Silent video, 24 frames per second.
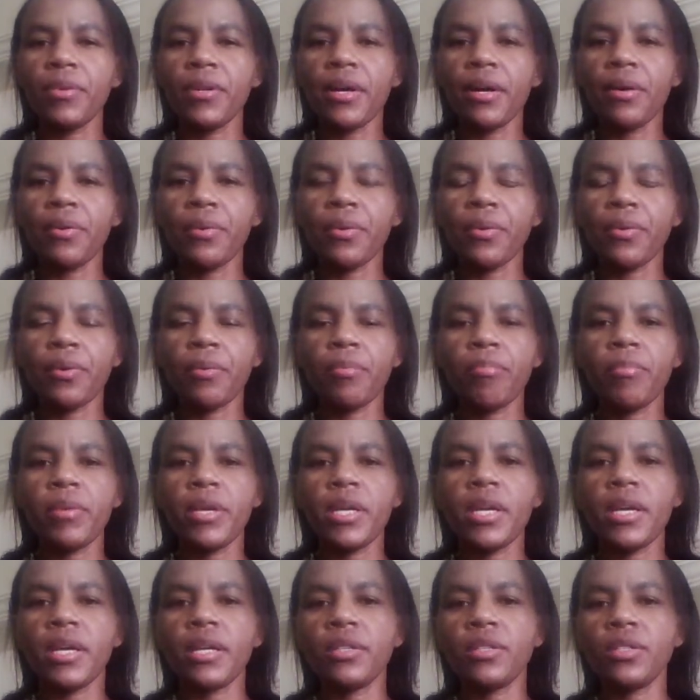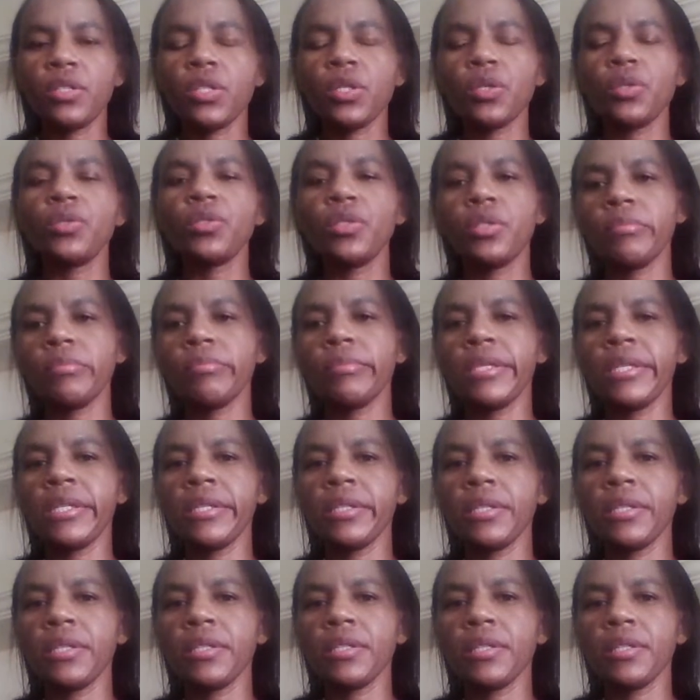down on me and told me,